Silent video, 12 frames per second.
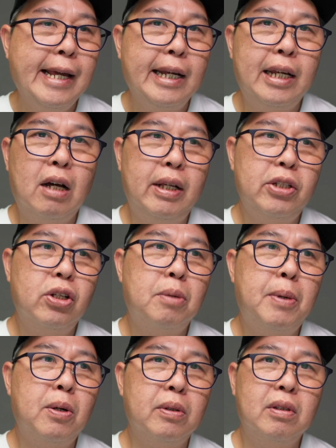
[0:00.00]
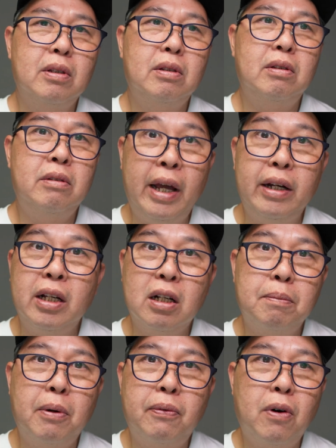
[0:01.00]
Now let's talk about
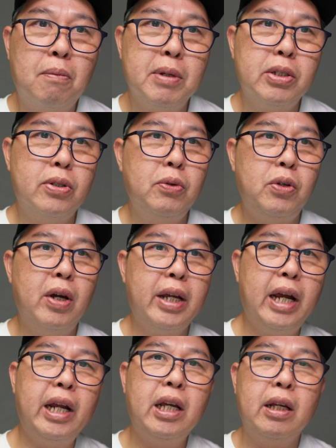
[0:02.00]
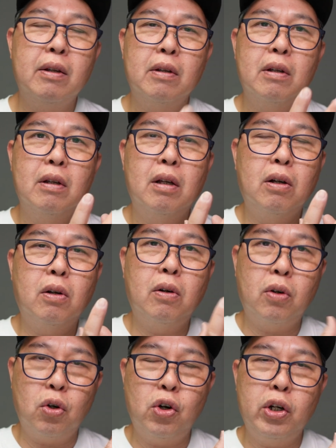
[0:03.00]
technical performance. So you're getting
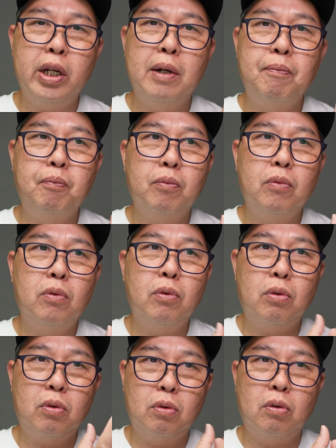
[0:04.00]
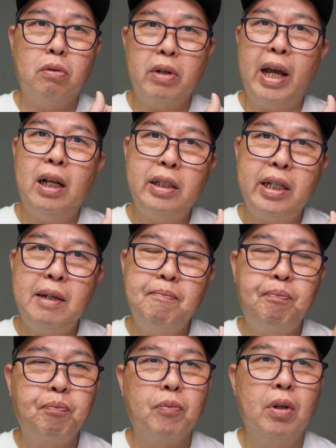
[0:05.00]
good tonality.
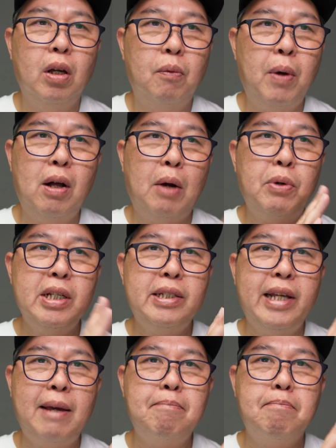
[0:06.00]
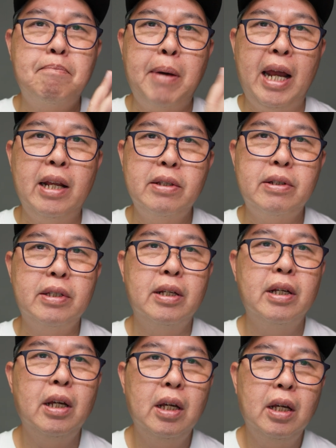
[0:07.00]
Well, I wouldn't say balanced
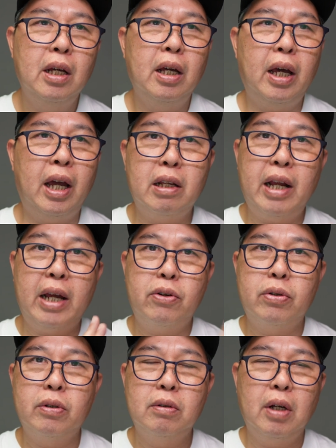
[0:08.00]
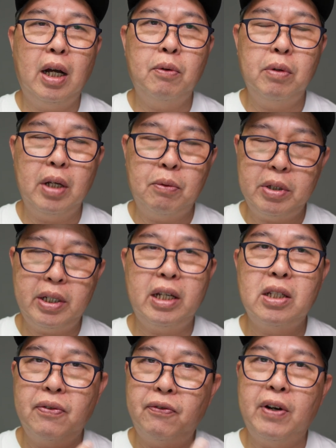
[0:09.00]
and natural. I would say
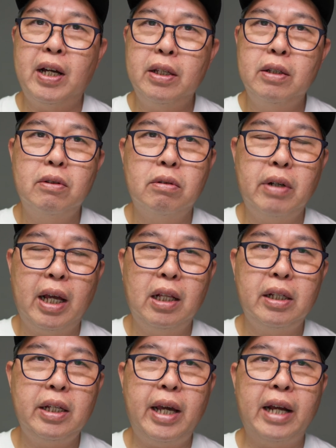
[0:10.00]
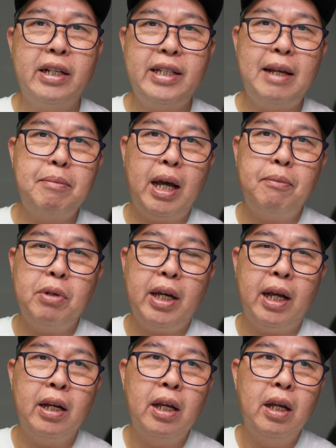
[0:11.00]
it's fun tonality. At the same time, you
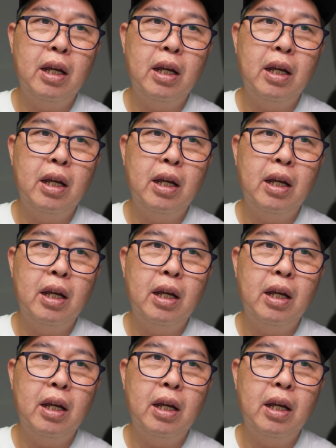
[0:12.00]
get